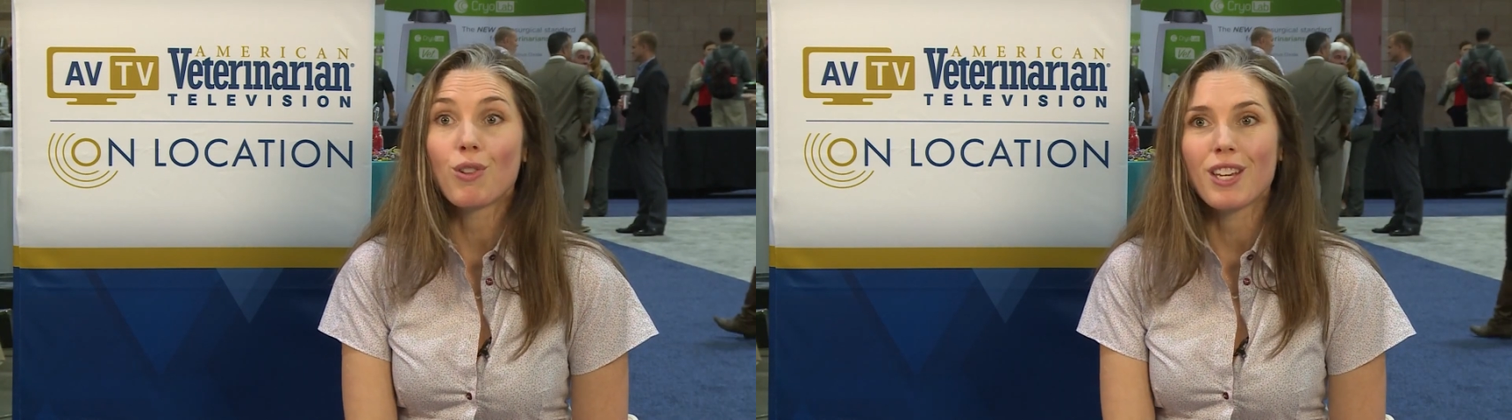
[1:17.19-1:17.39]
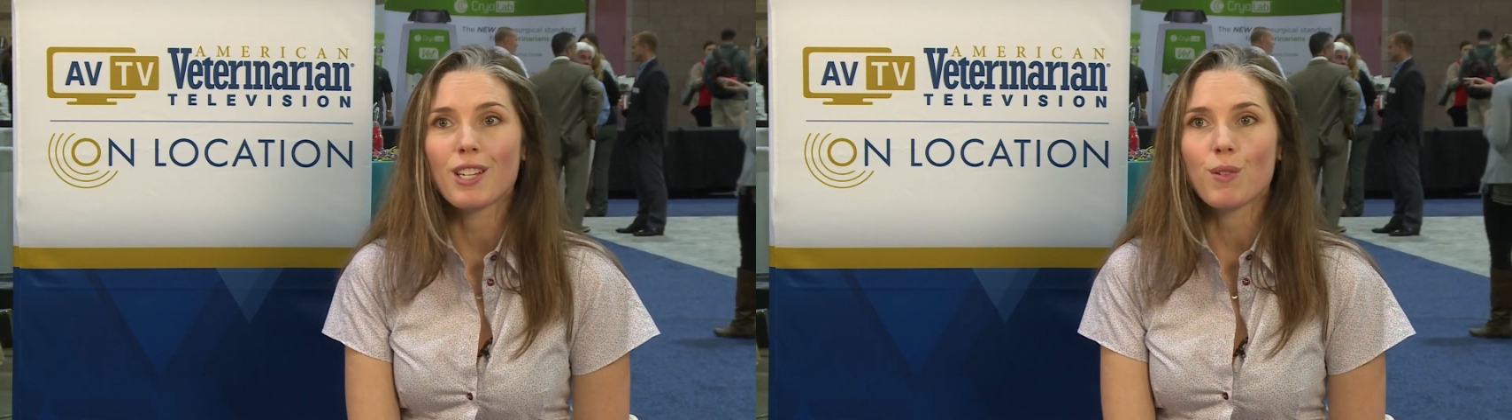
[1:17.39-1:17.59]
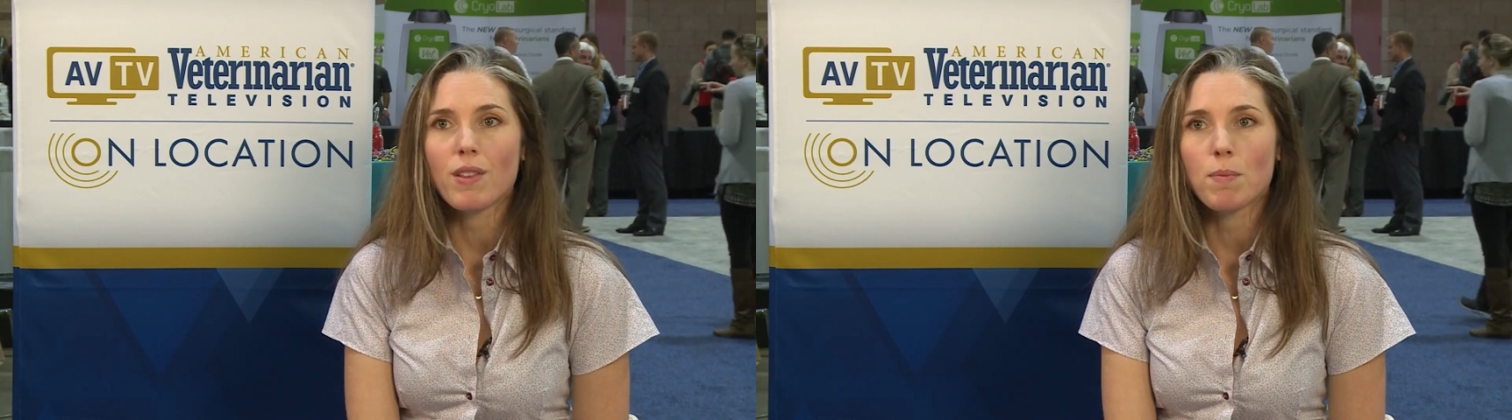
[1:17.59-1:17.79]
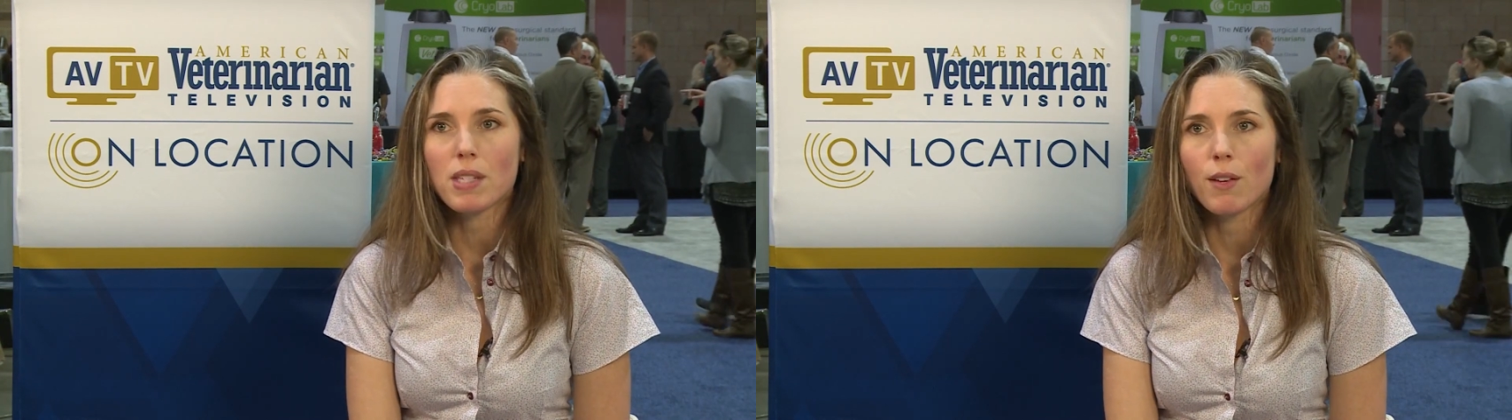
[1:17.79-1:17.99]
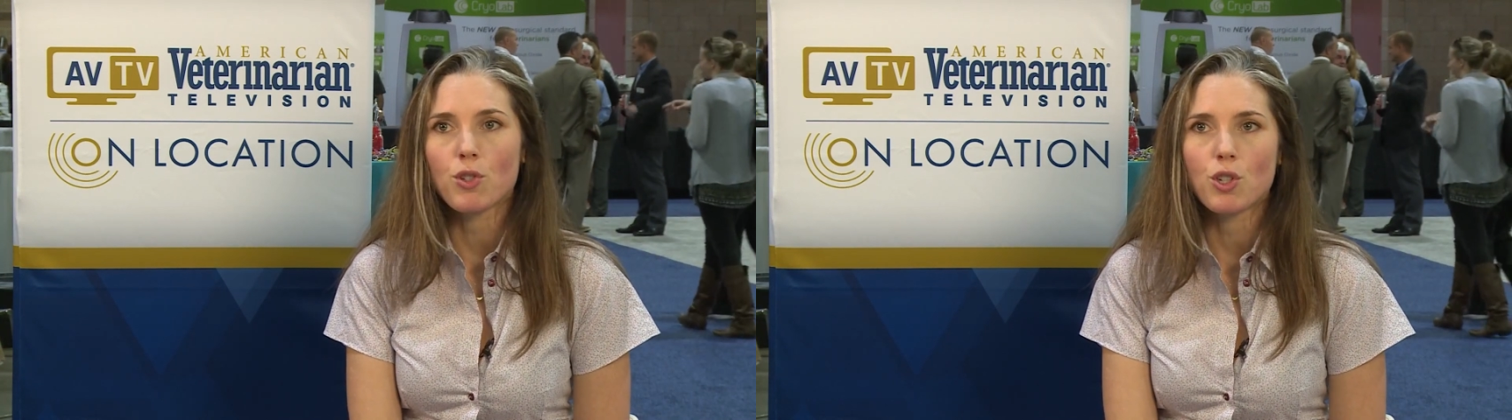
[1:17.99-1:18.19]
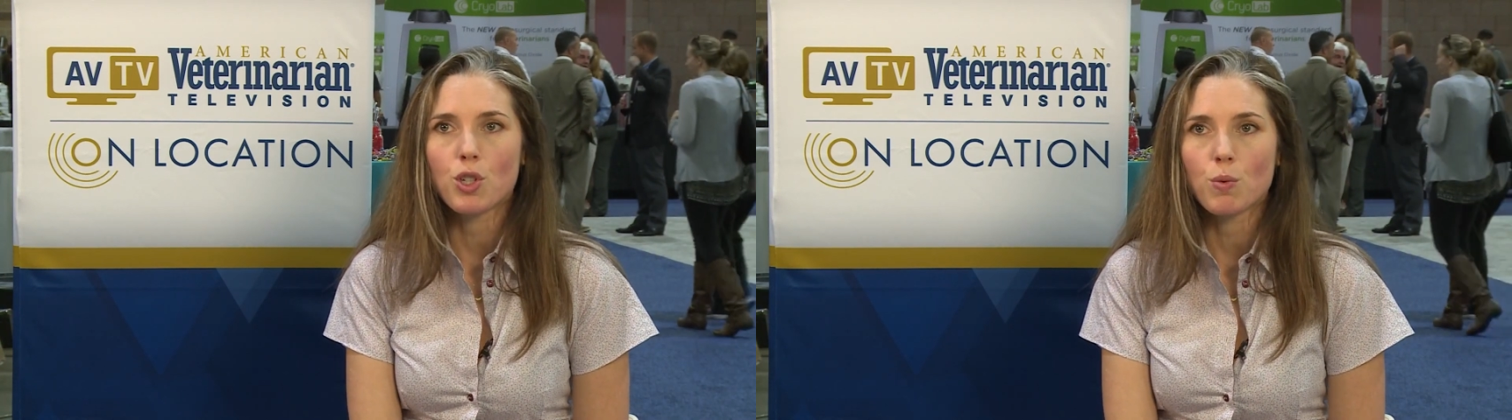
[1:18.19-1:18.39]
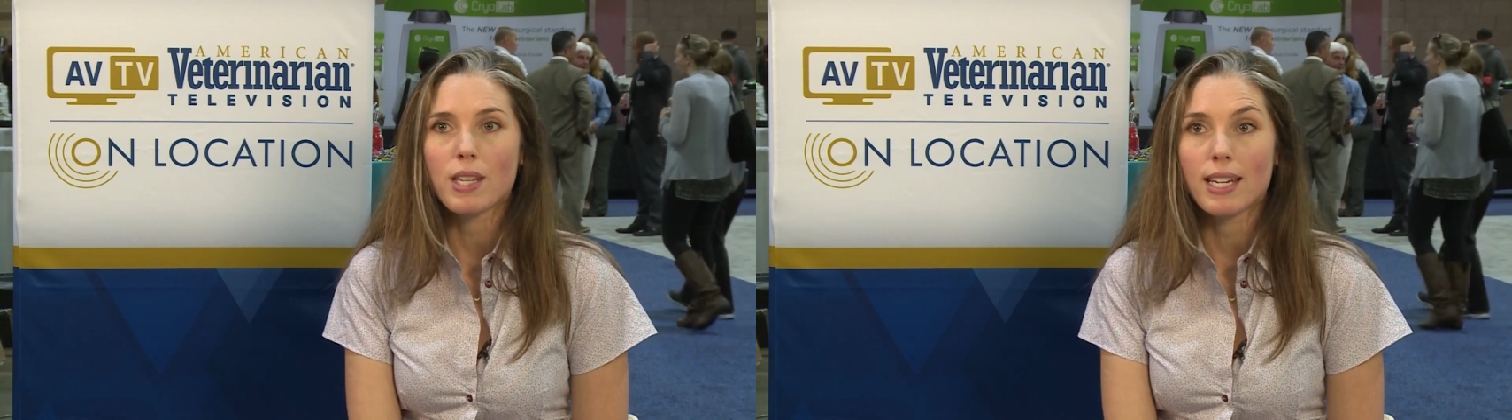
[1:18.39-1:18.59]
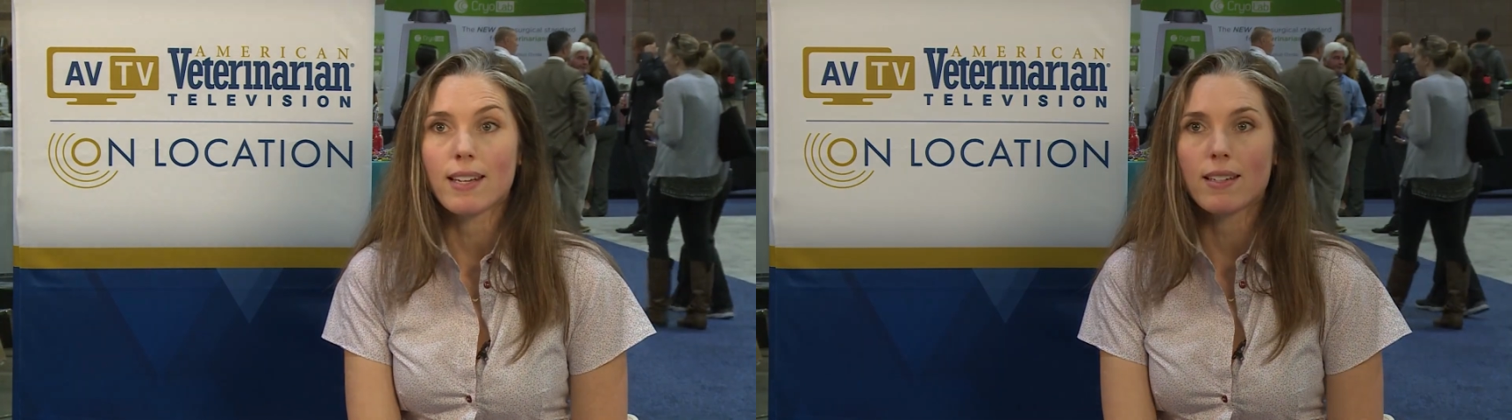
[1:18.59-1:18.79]
things for themselves to do
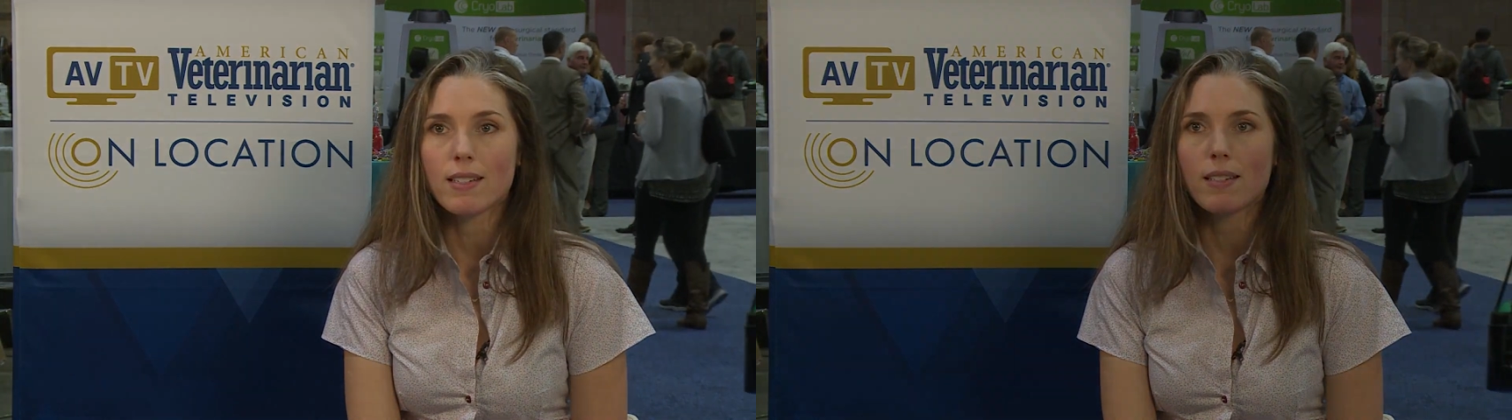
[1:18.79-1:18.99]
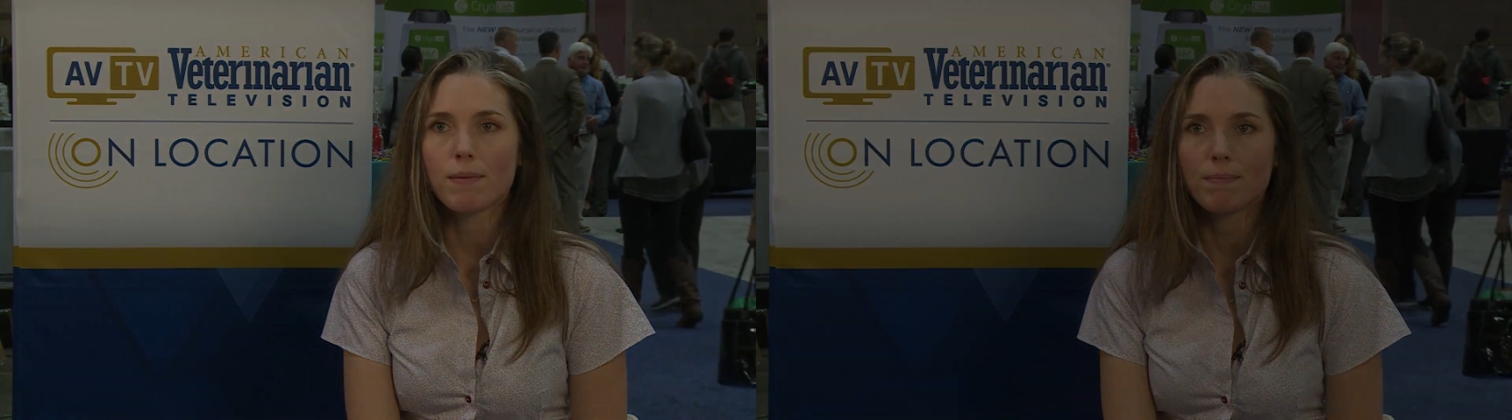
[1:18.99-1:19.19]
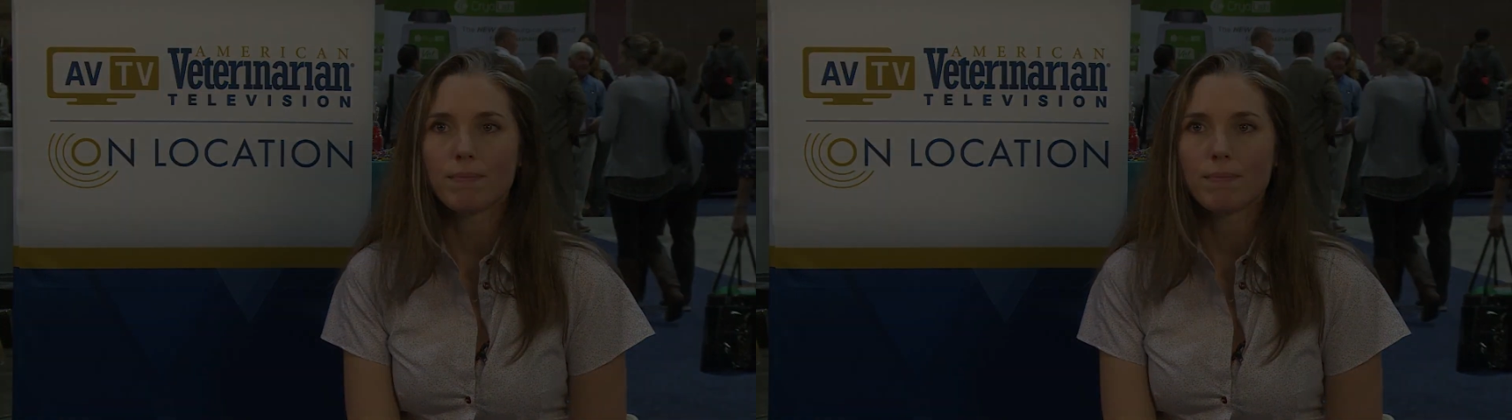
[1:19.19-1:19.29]
within it.